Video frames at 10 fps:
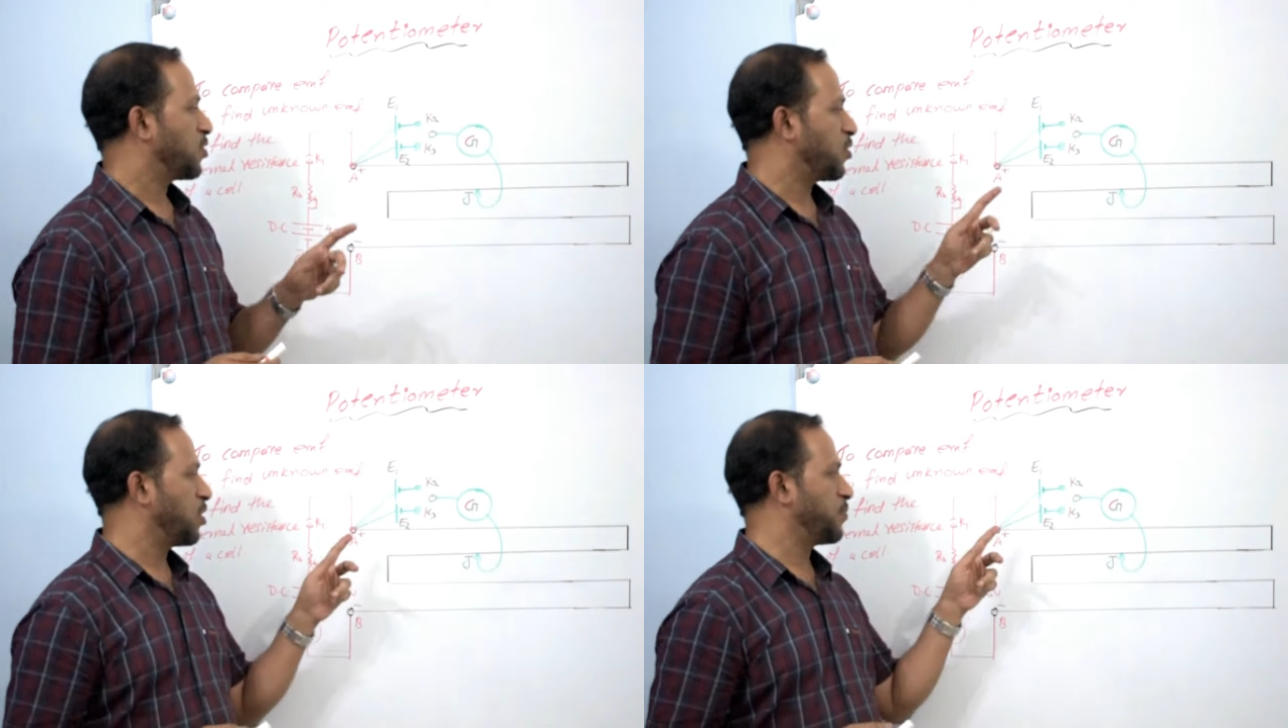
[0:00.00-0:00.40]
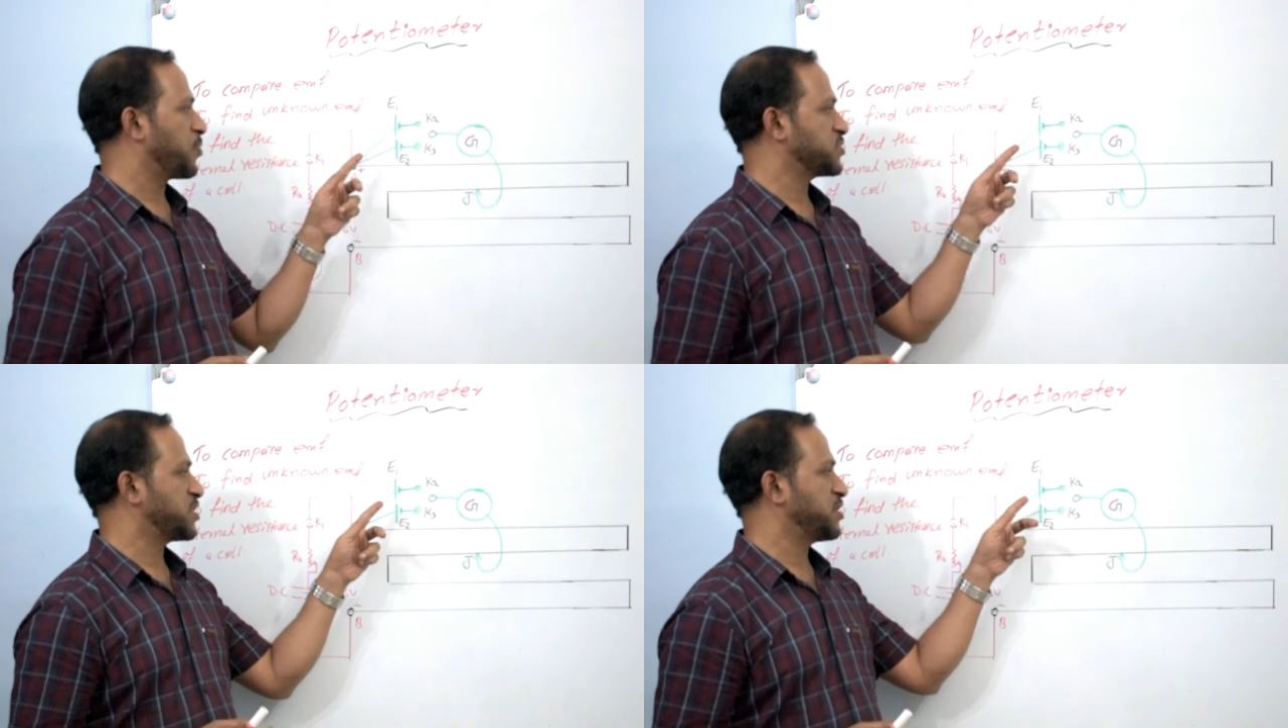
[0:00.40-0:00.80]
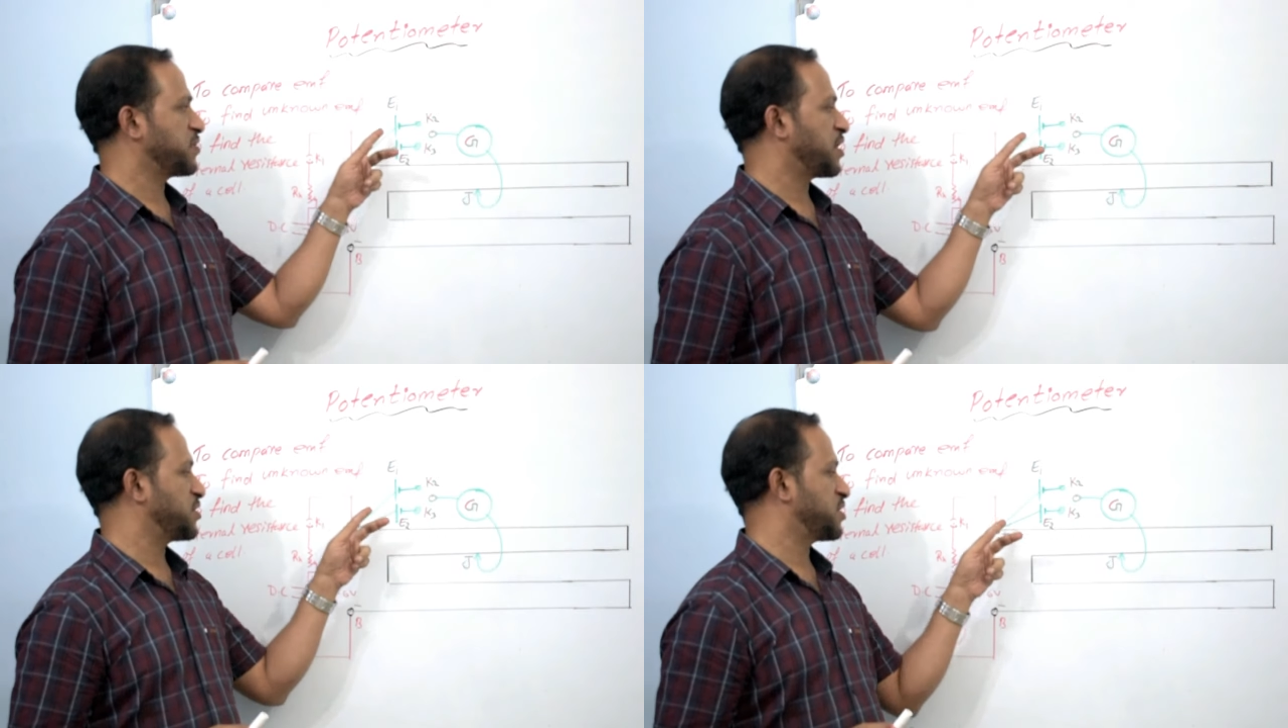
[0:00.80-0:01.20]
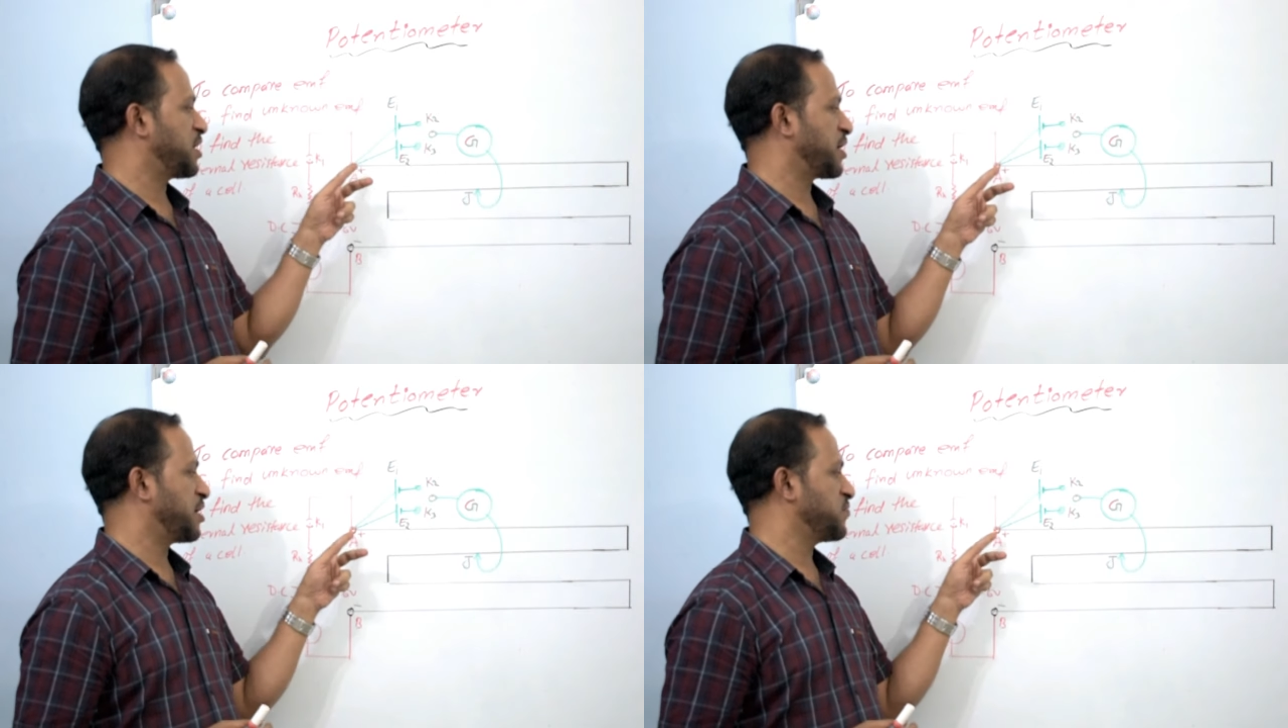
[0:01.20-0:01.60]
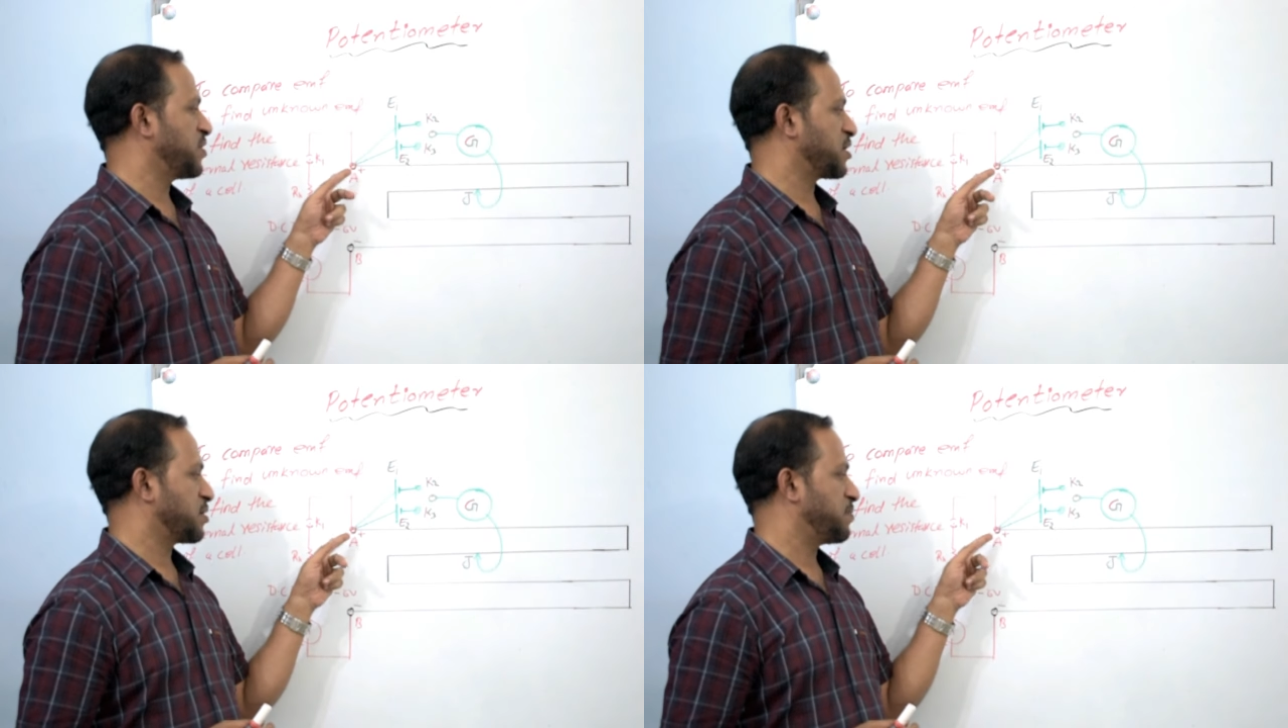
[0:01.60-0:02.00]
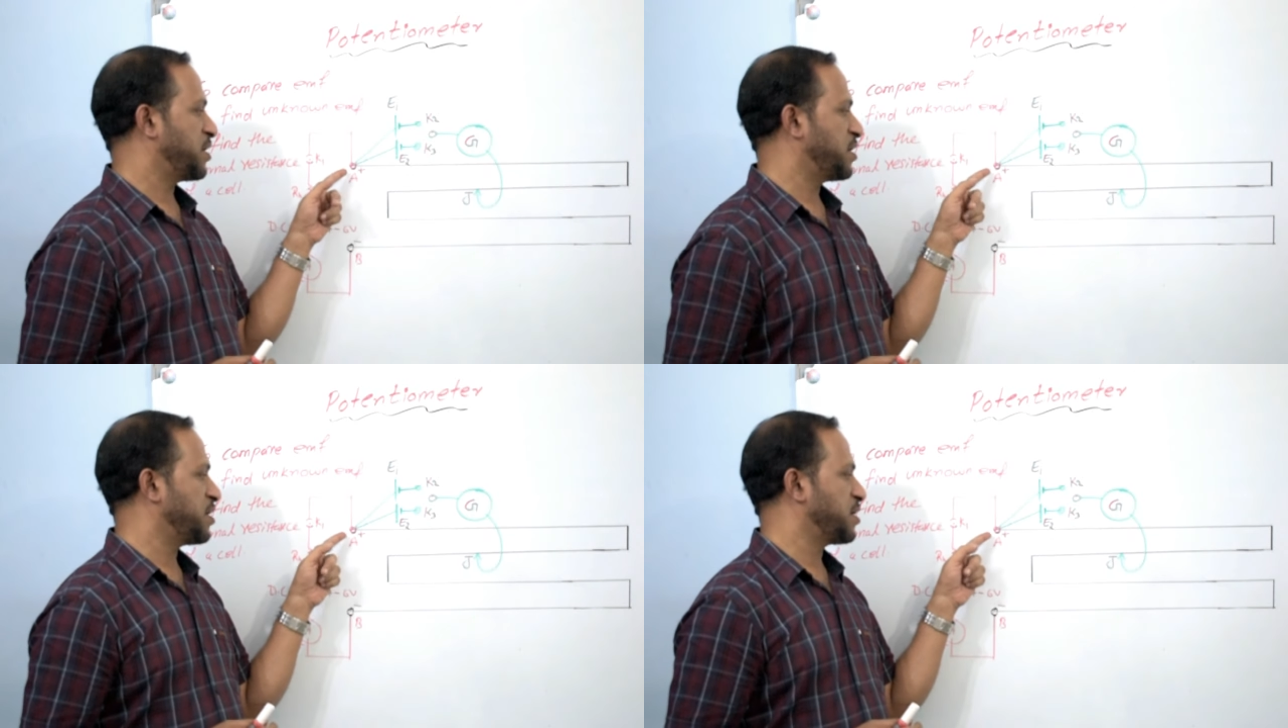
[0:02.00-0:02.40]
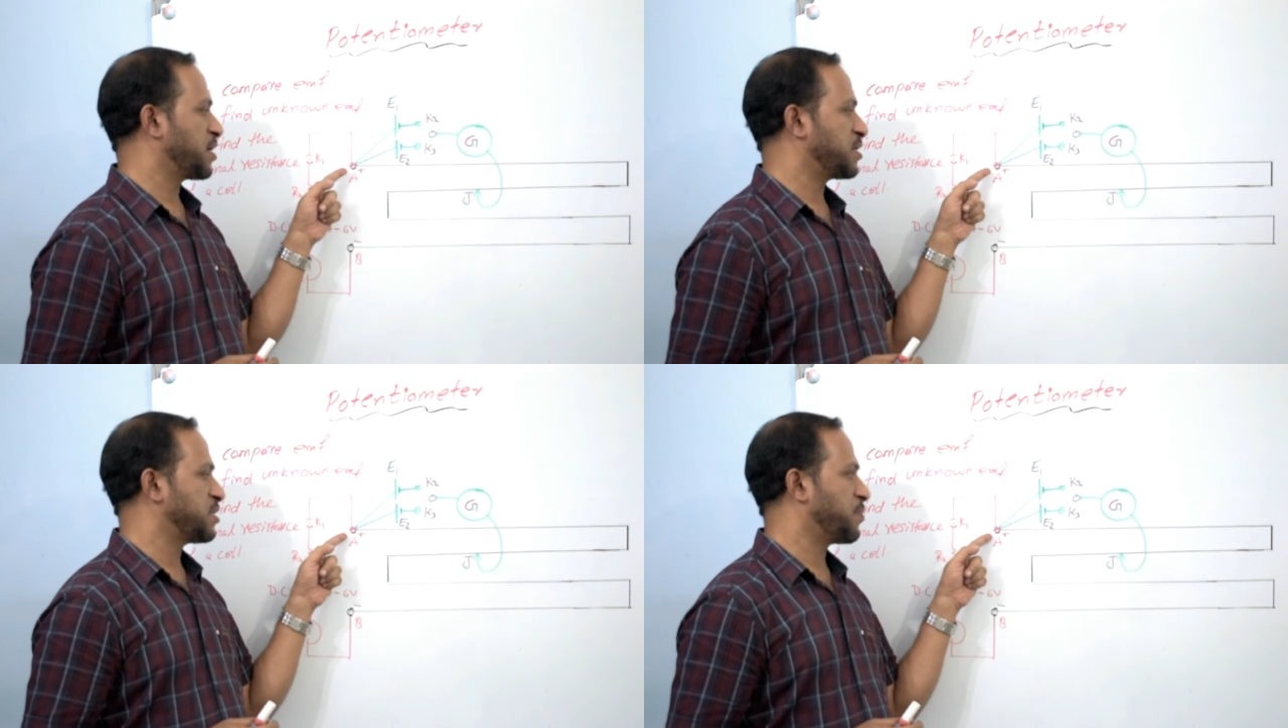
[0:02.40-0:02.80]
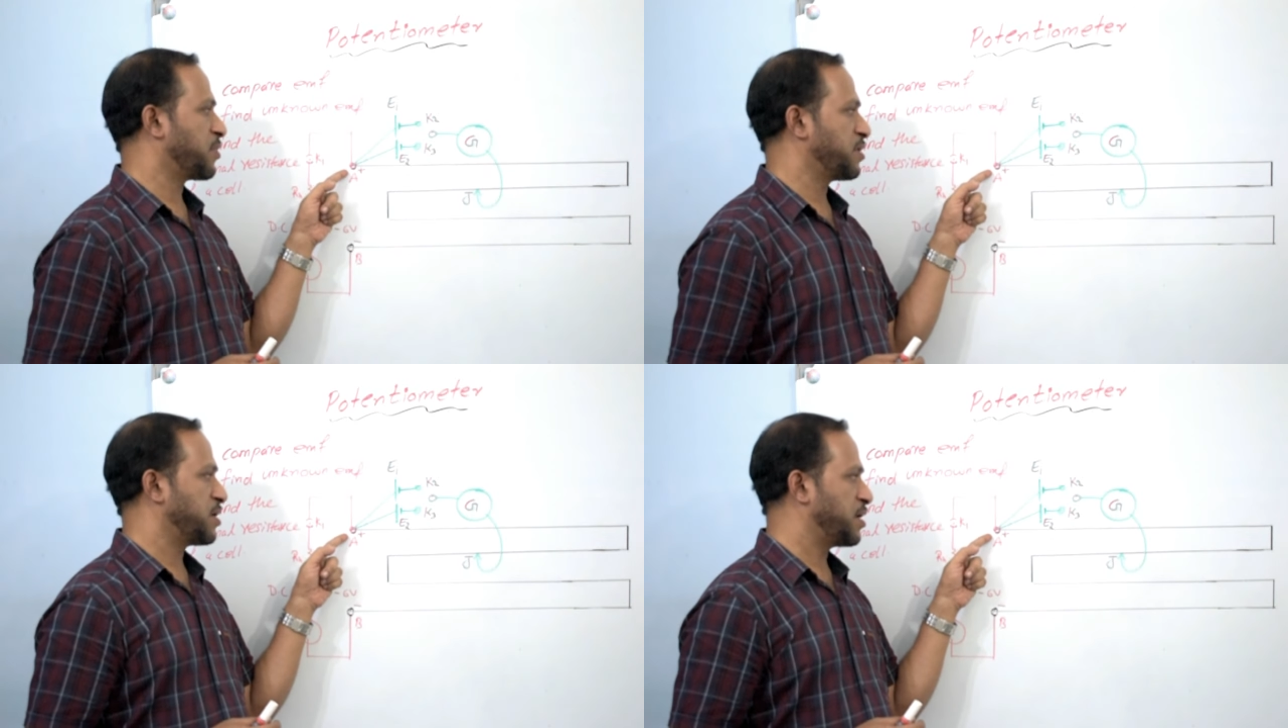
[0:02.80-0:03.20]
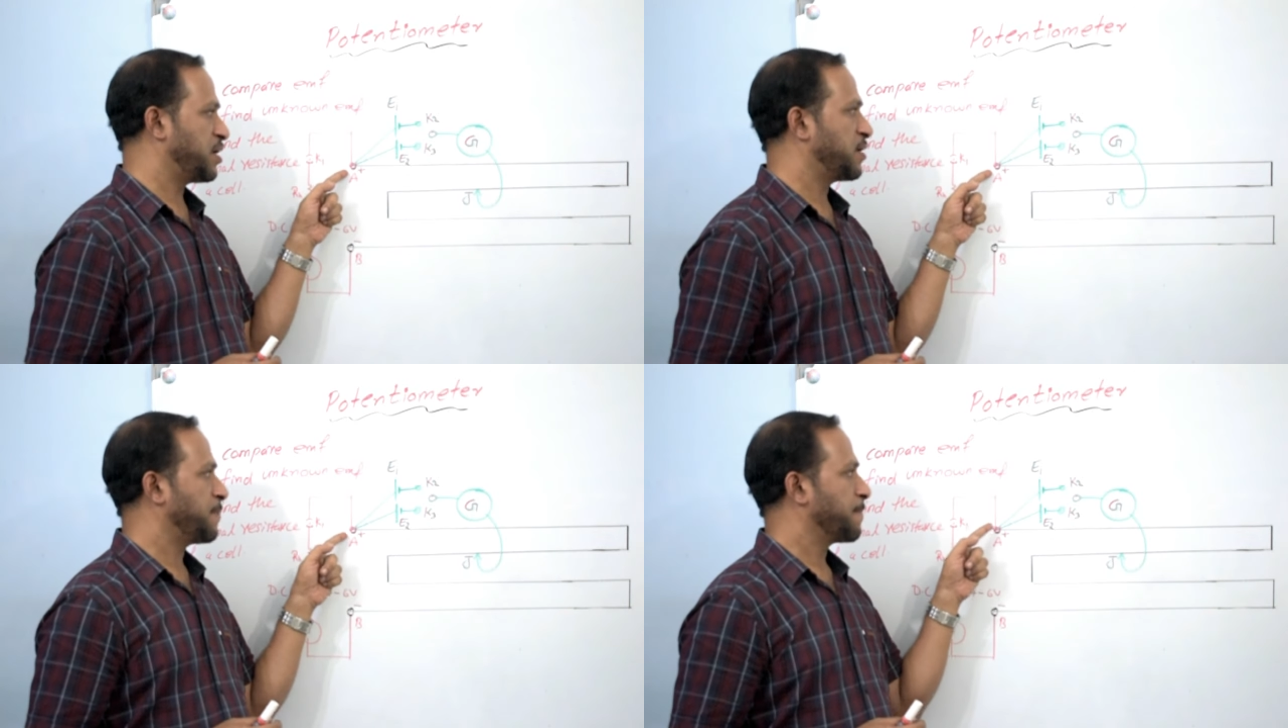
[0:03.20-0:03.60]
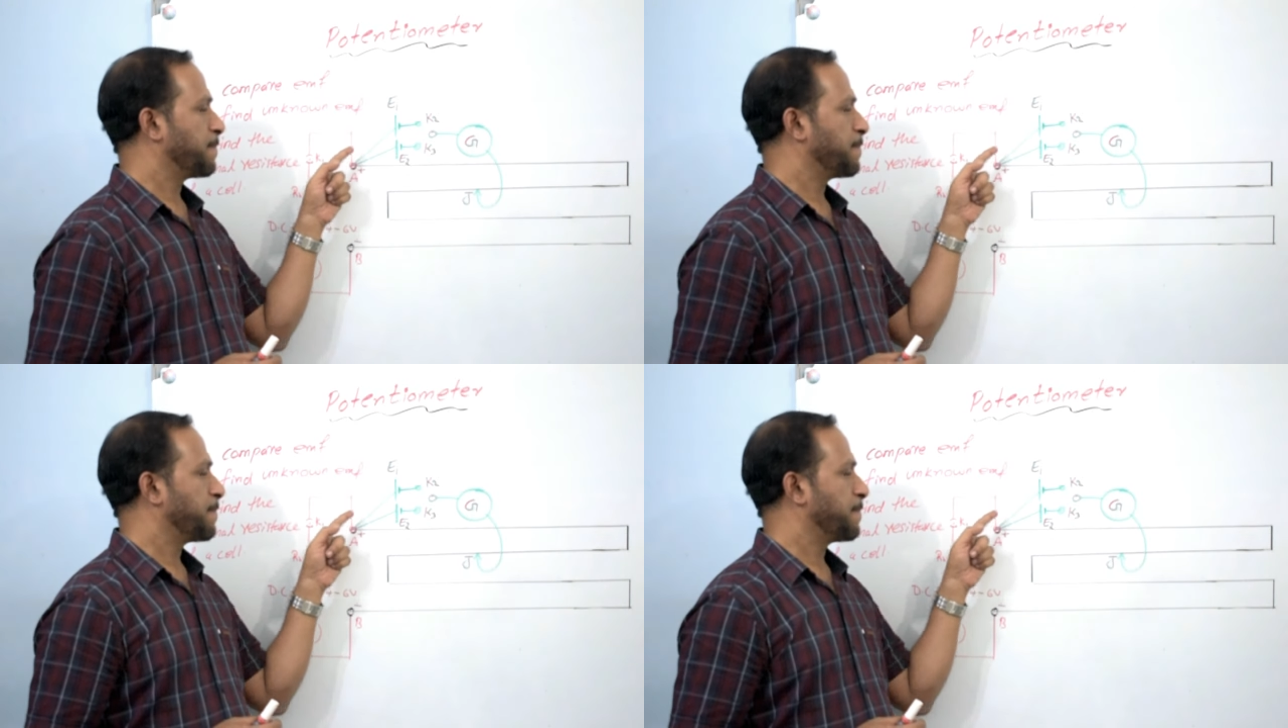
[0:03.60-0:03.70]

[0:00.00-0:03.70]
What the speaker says: All positive connection again we are maintaining at the point A.